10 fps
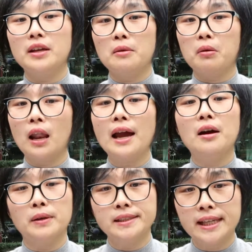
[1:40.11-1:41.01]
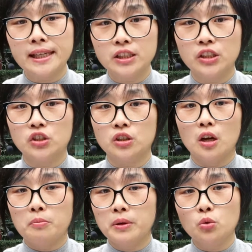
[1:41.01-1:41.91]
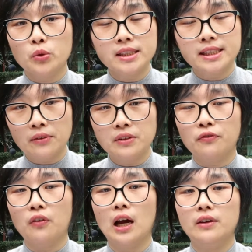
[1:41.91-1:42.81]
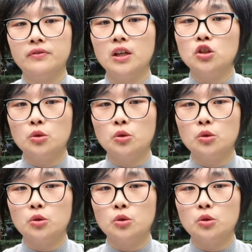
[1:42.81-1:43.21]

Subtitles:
they apply a percentage between 75